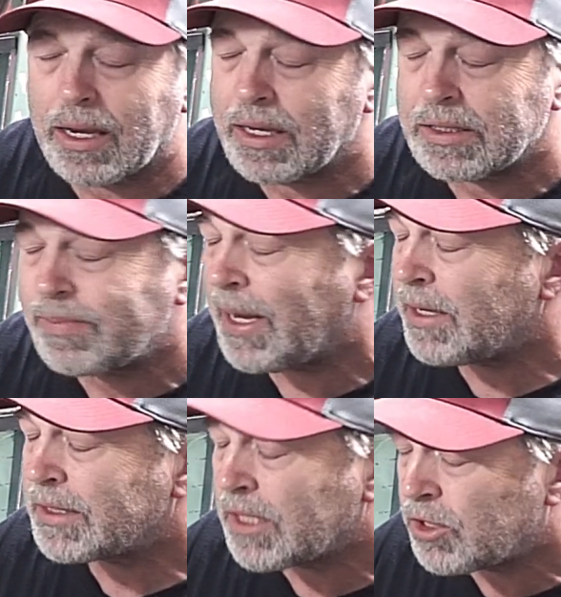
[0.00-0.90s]
It has
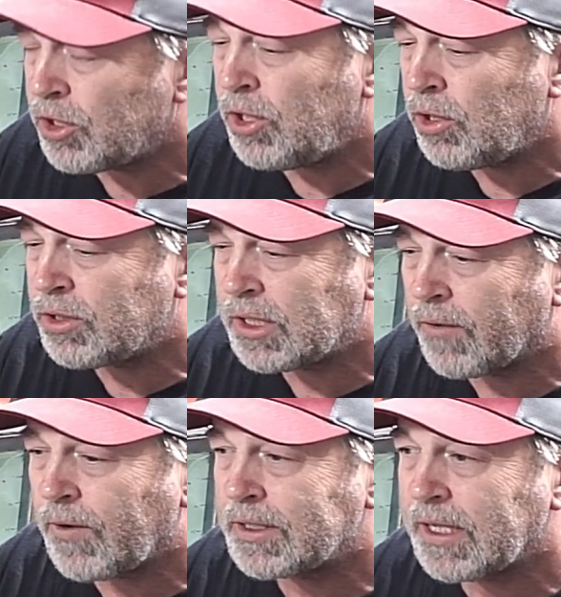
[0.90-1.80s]
made such a huge
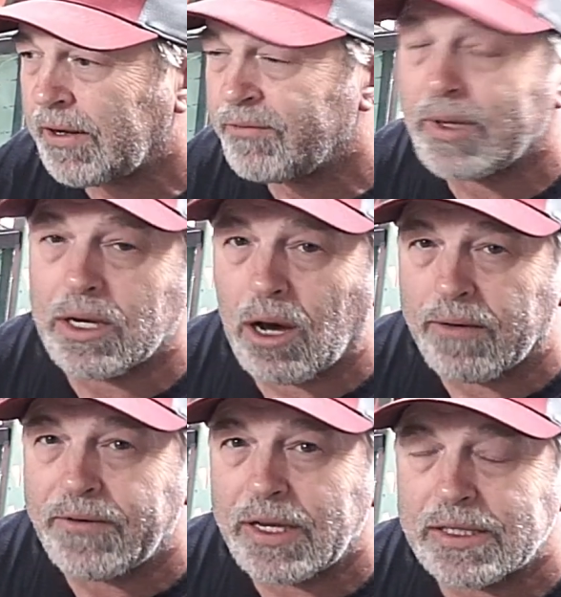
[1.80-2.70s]
difference and given me
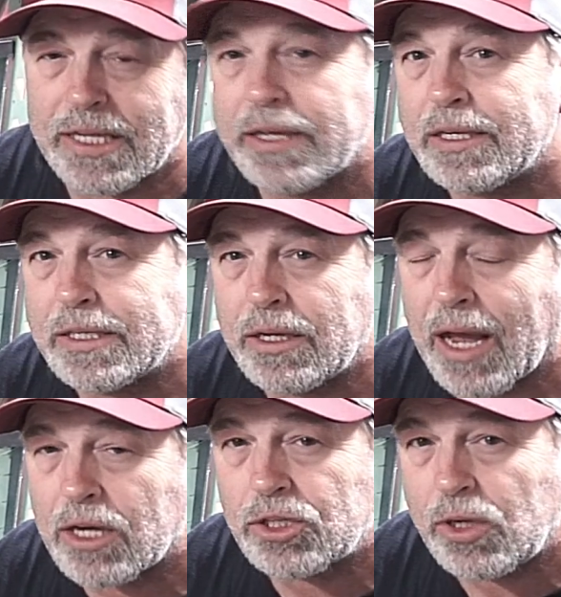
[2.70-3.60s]
confidence that this could
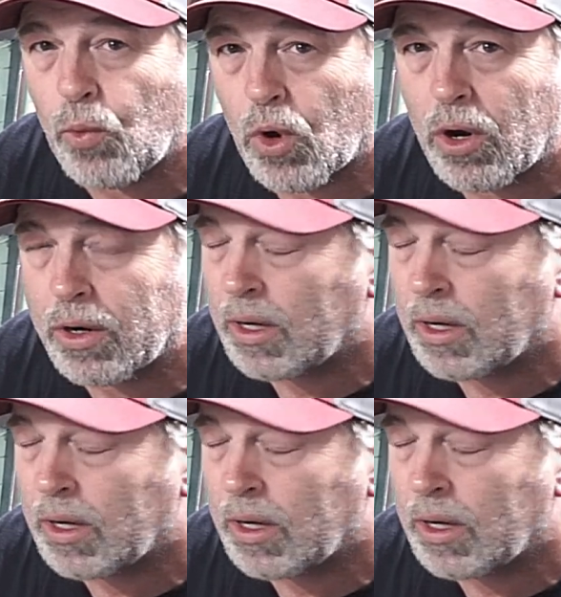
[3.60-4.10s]
actually work.